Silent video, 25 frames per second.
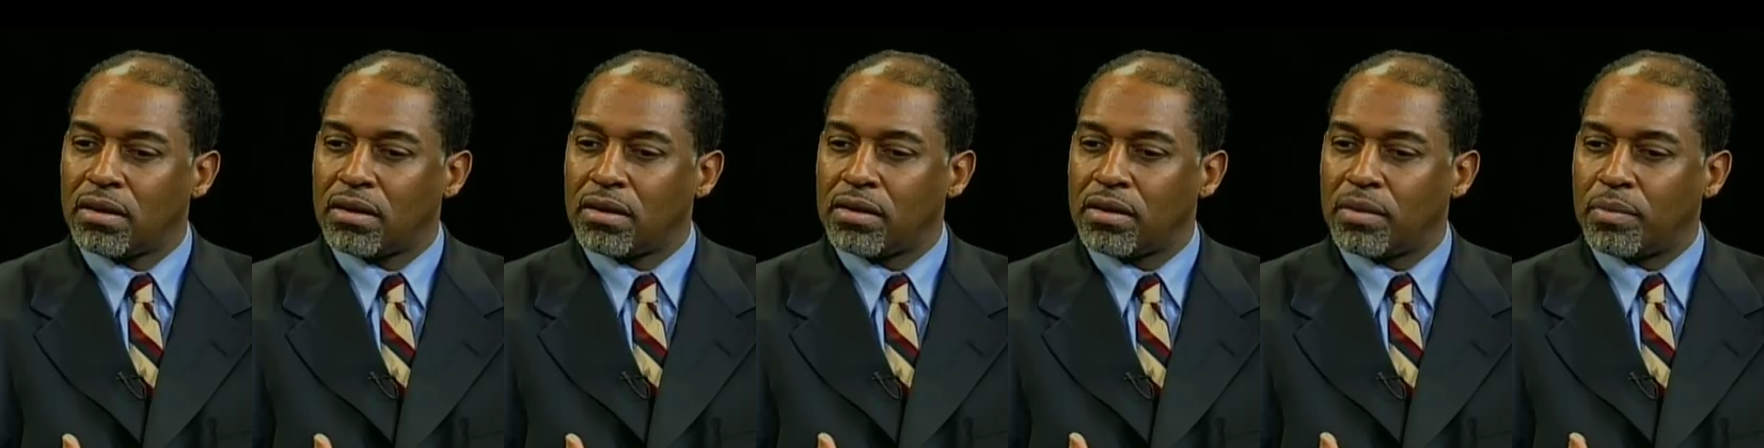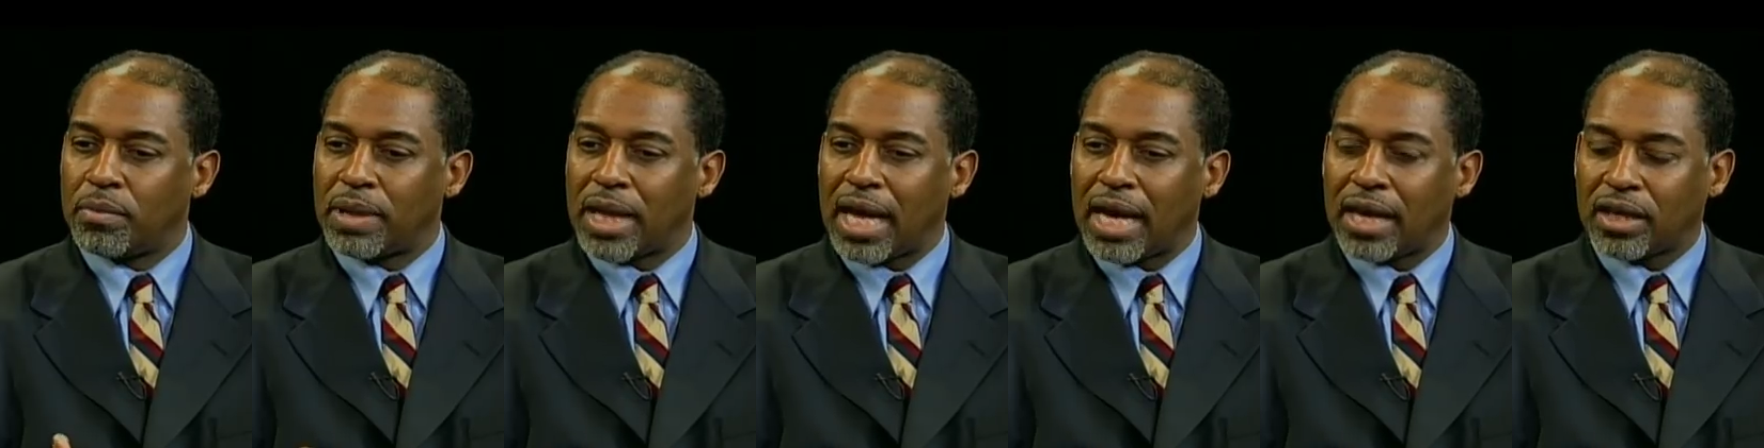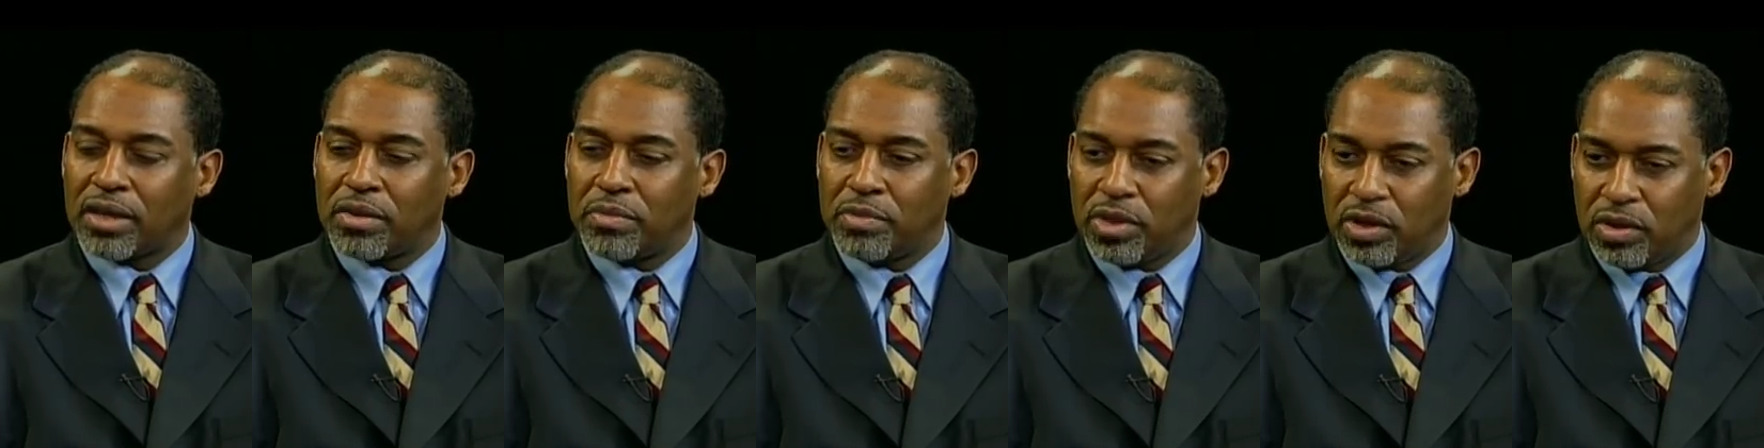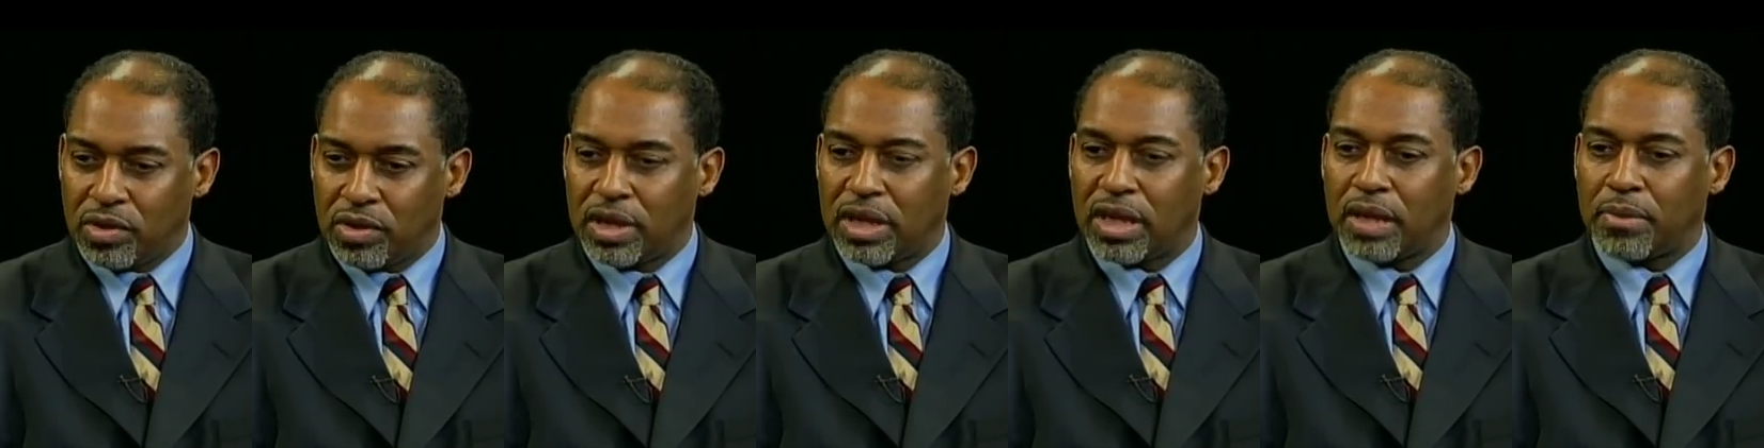the black
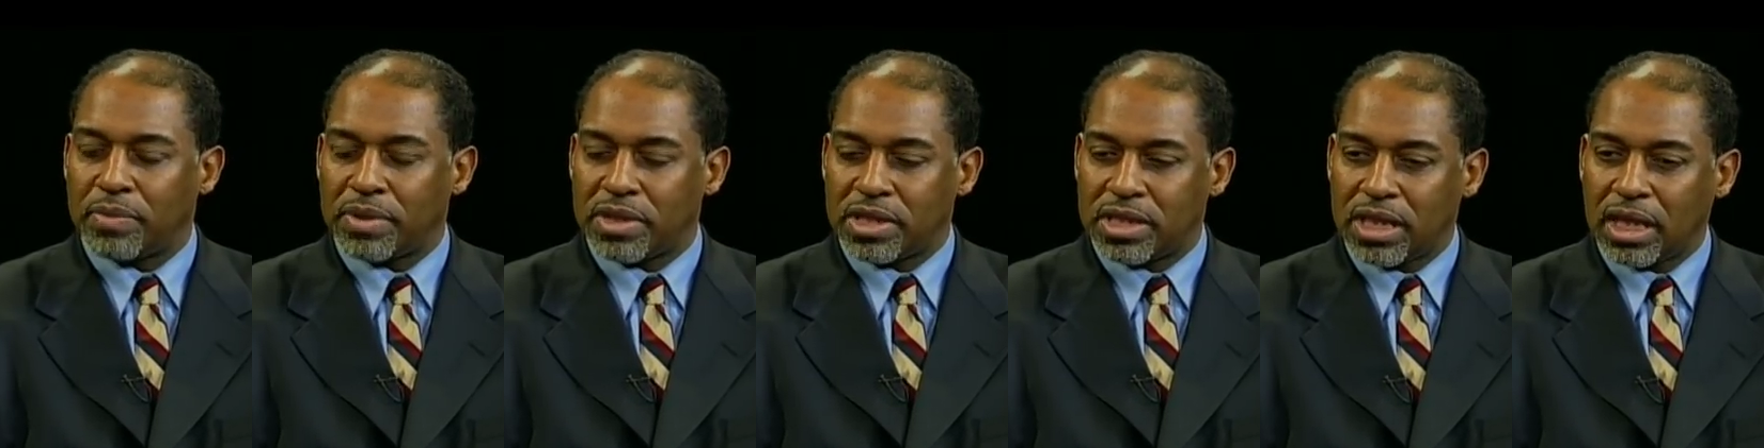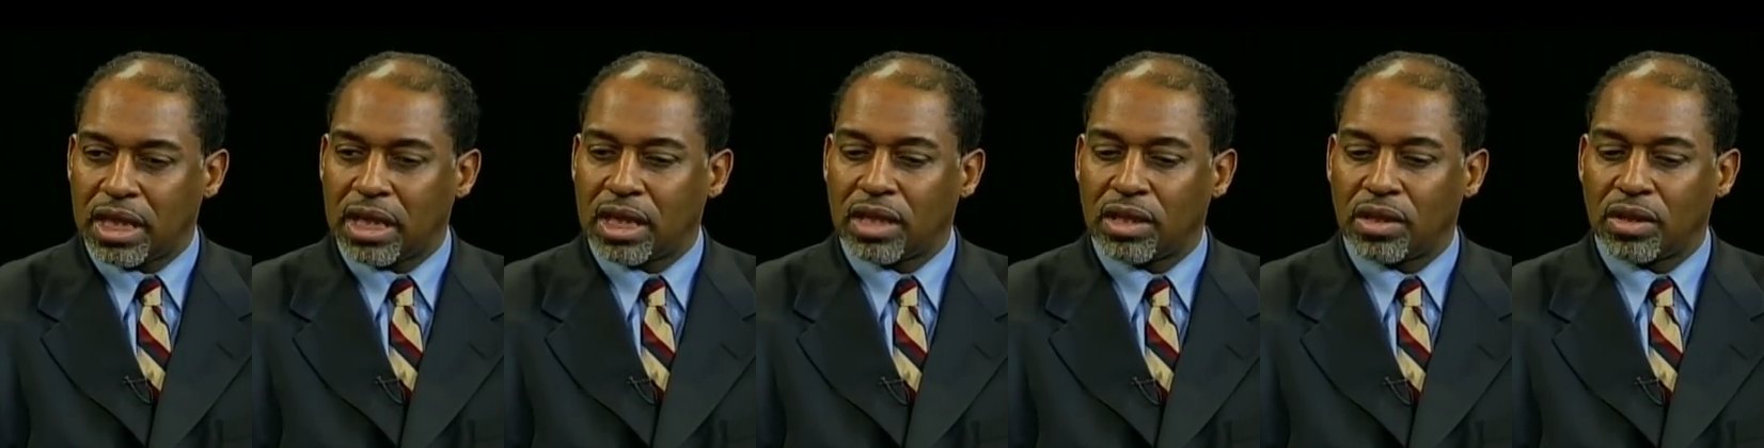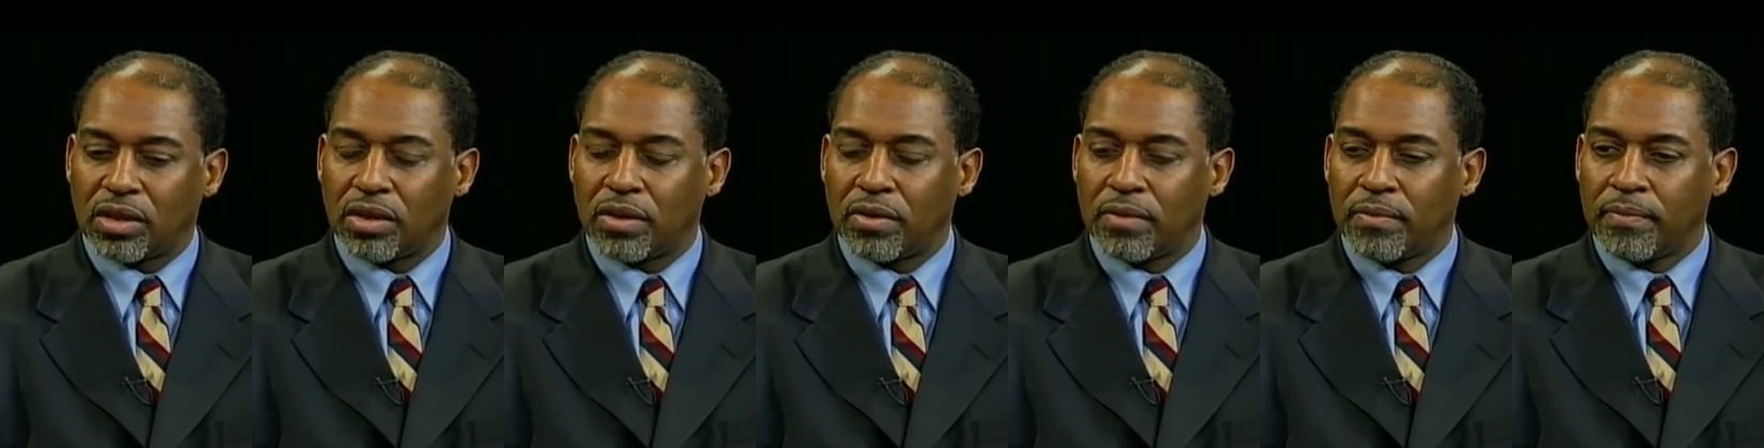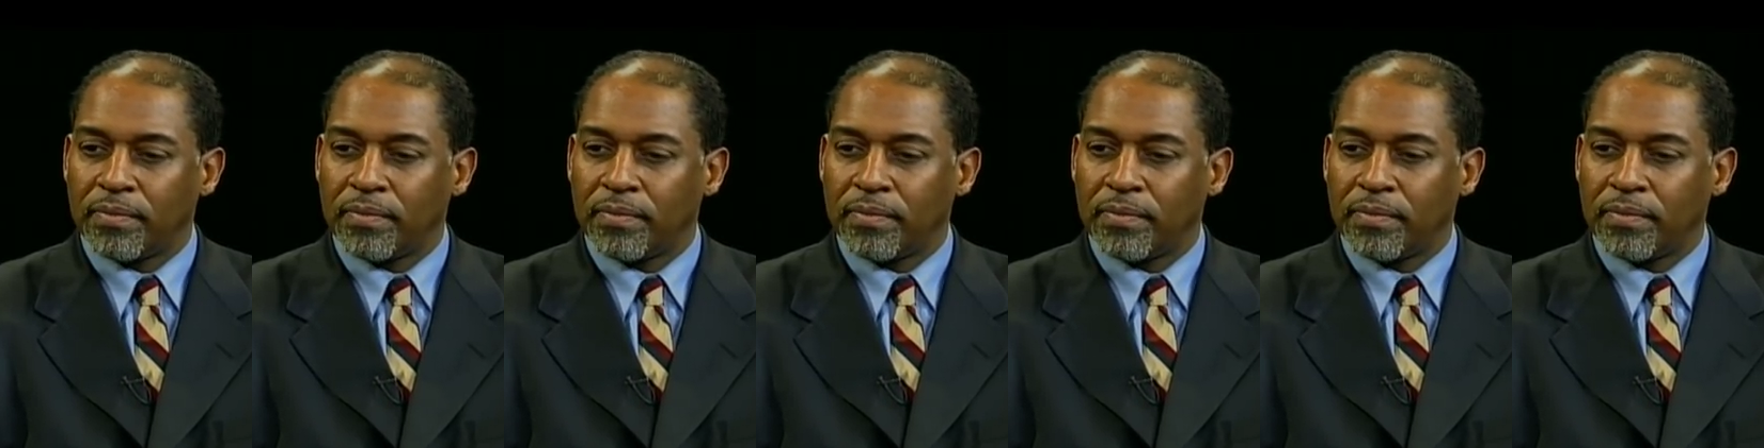community in particular,